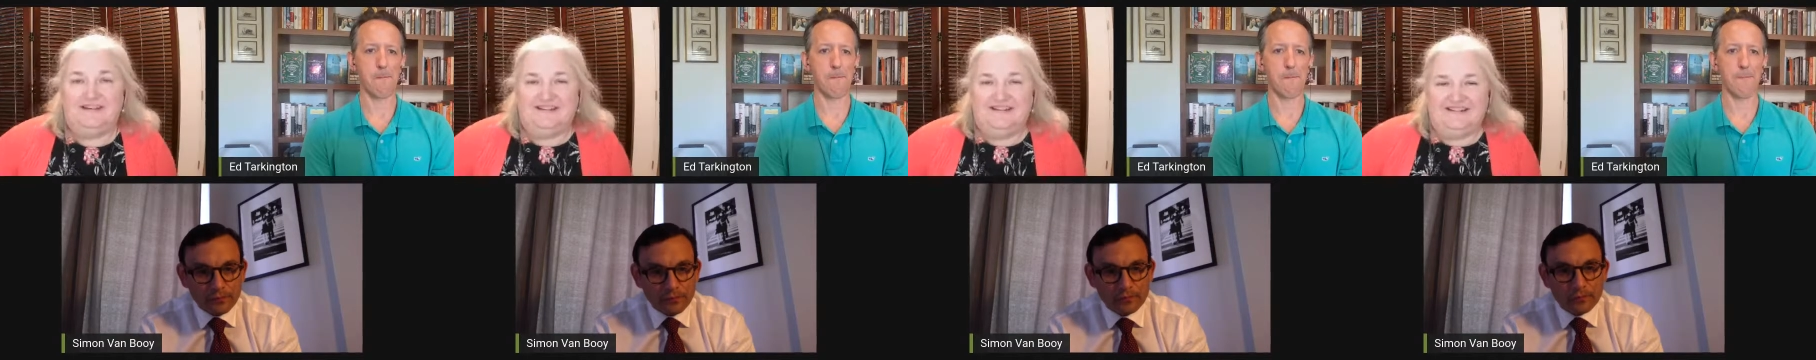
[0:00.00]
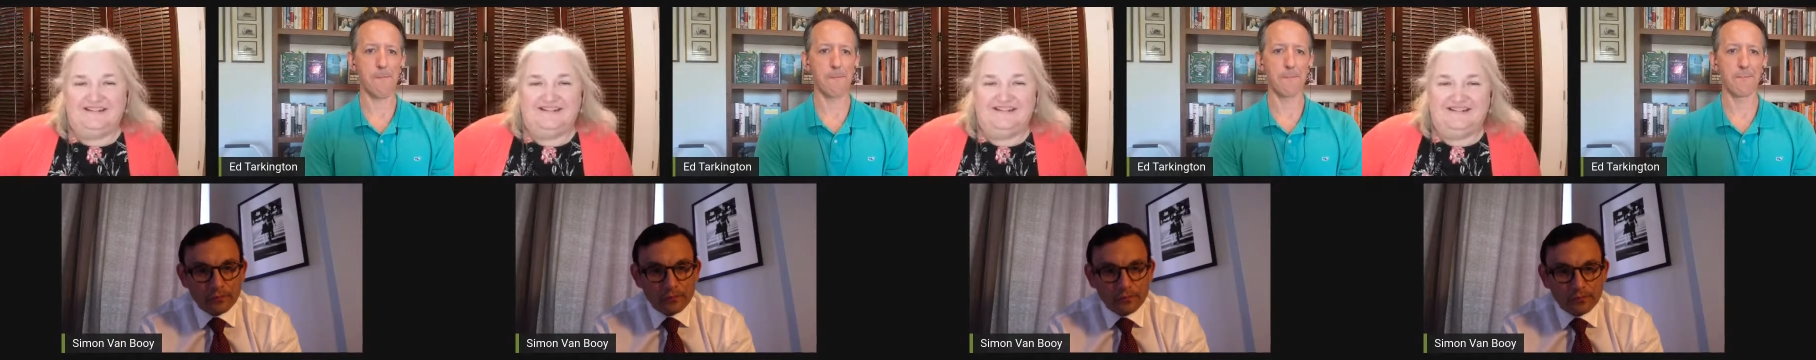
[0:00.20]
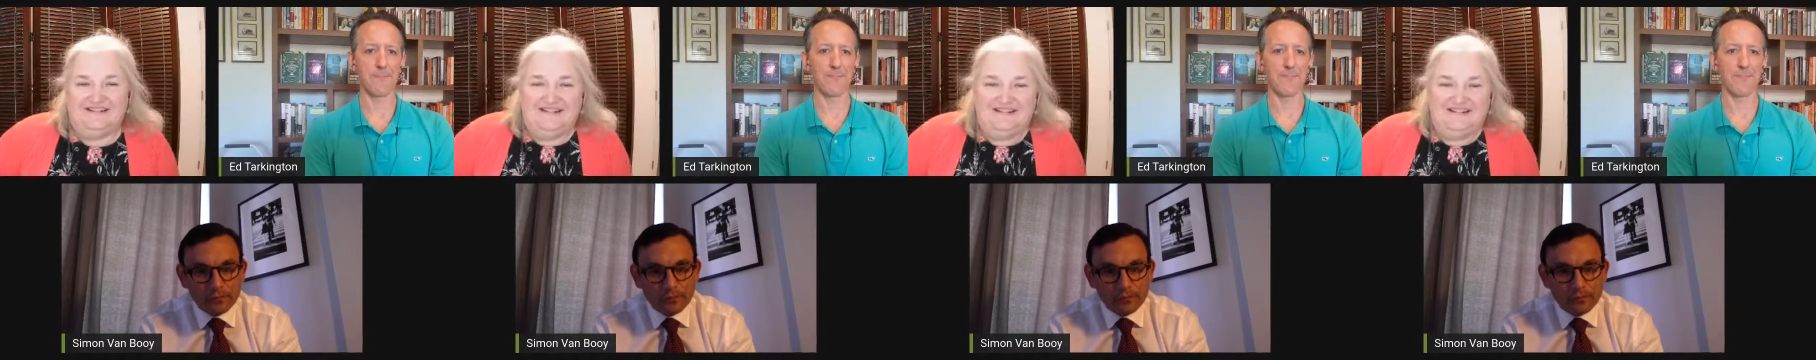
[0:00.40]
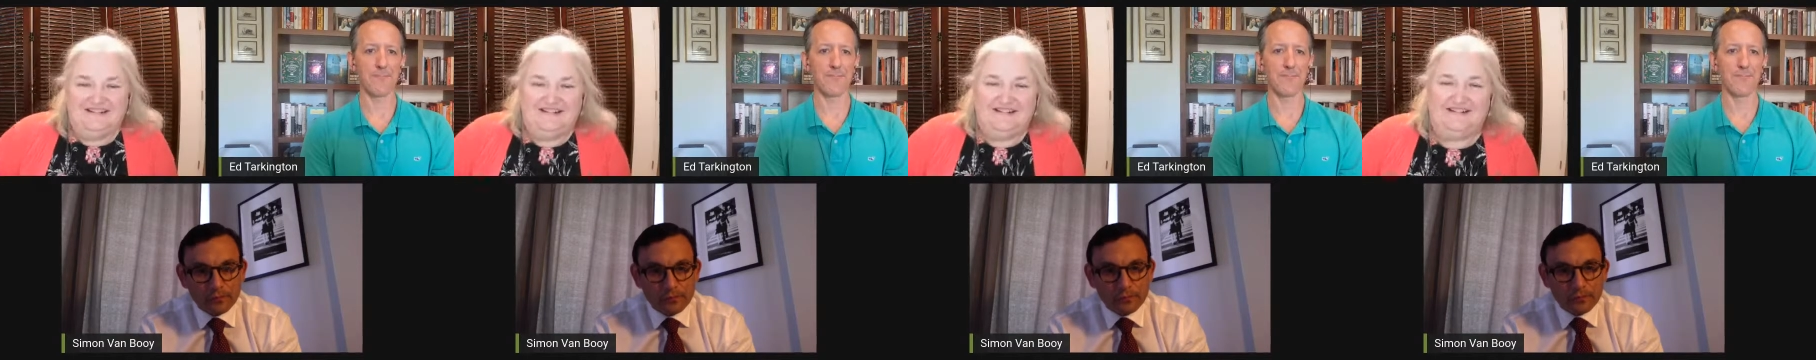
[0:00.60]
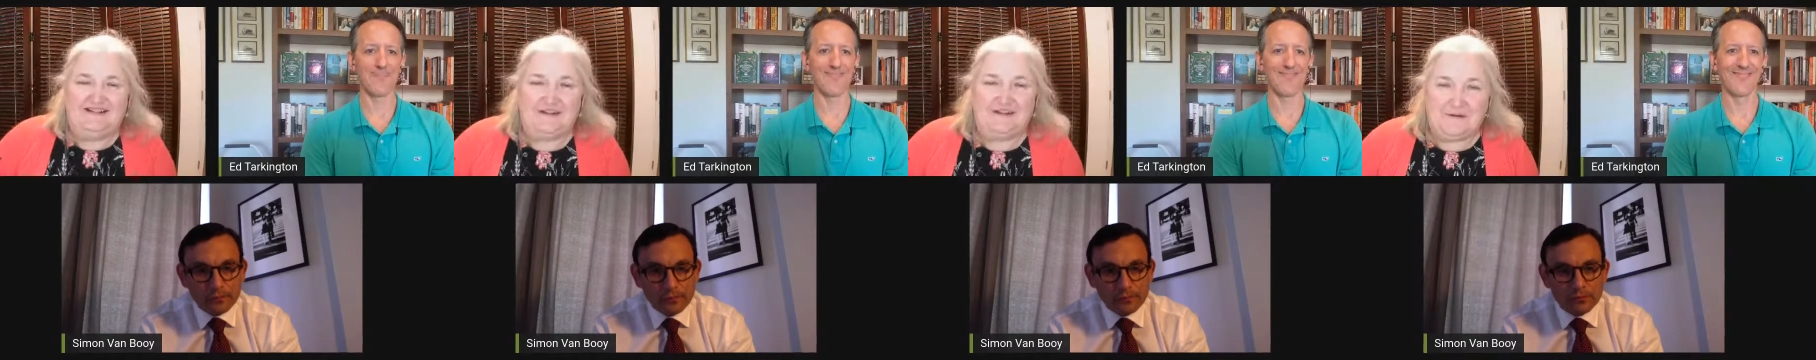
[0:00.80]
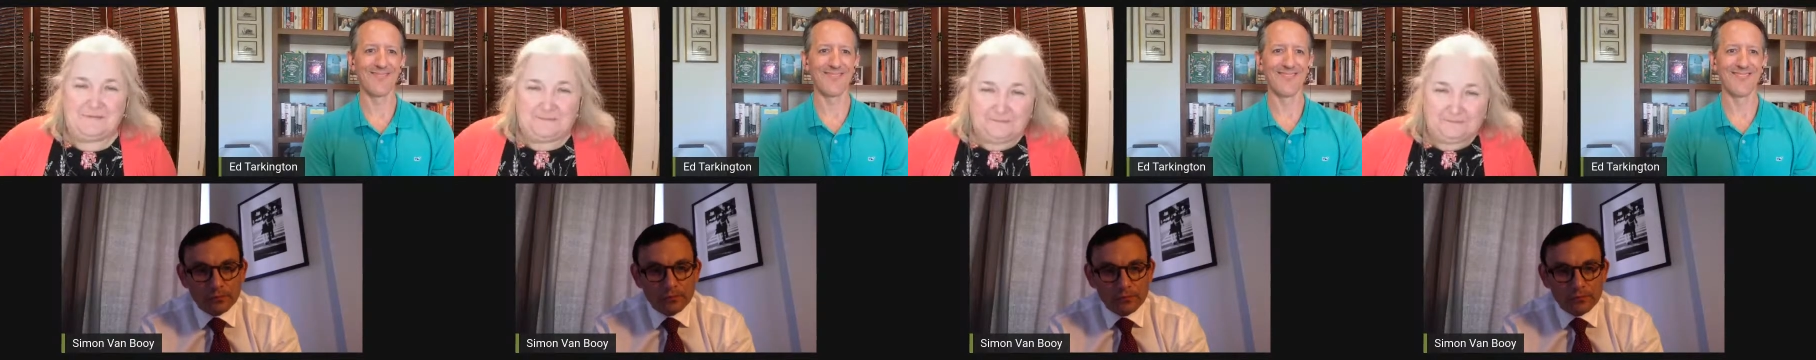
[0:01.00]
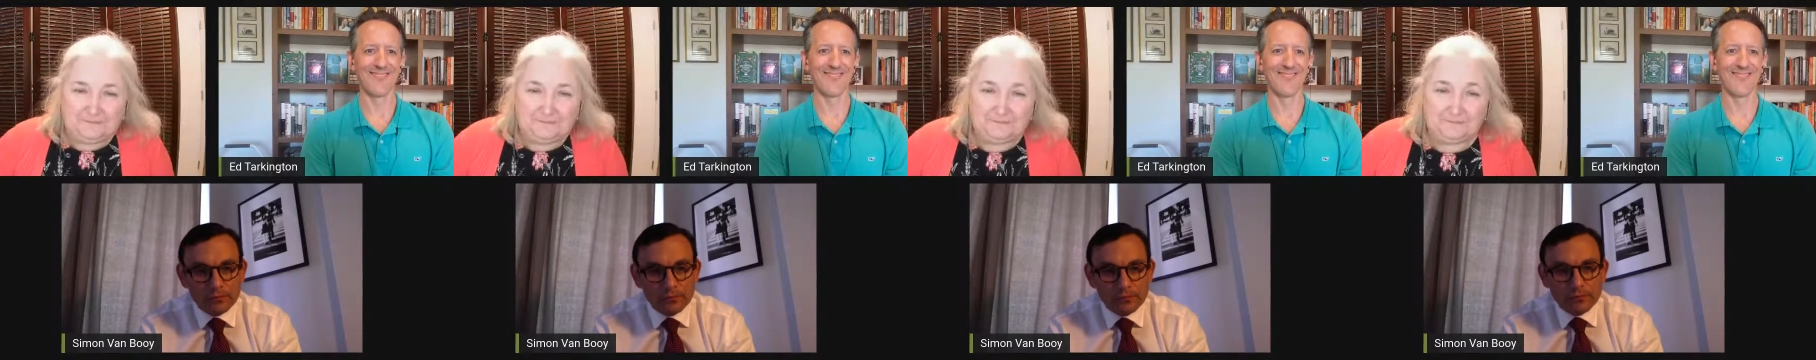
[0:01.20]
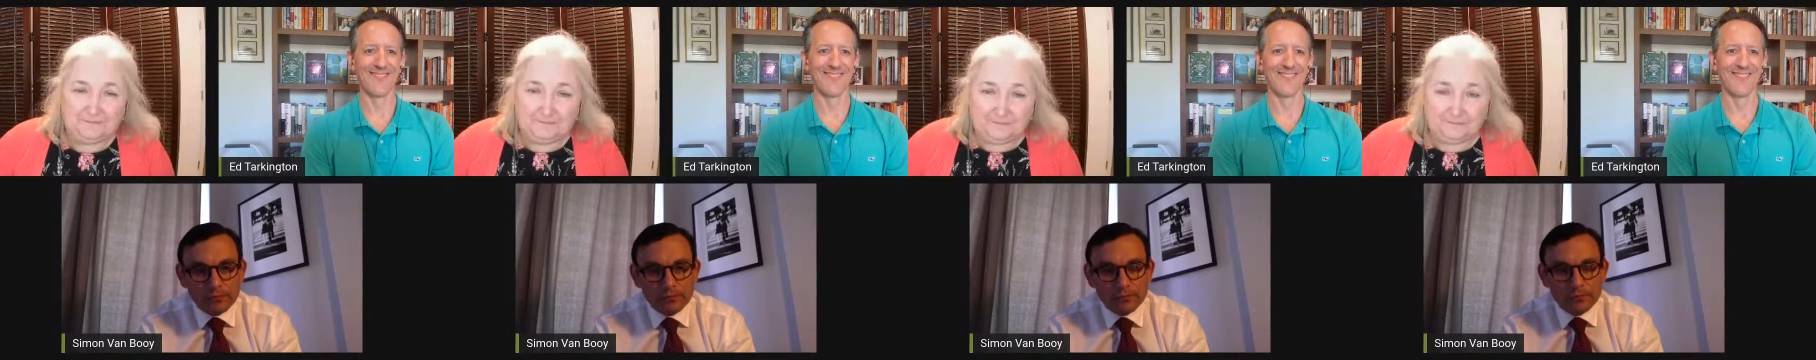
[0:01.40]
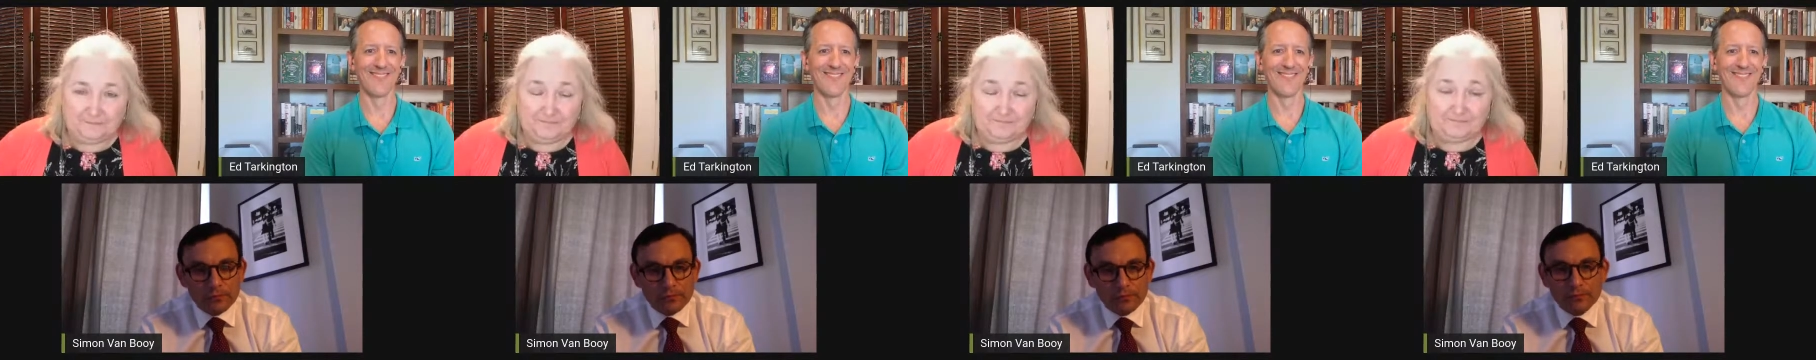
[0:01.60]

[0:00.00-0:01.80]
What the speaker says: [no speech]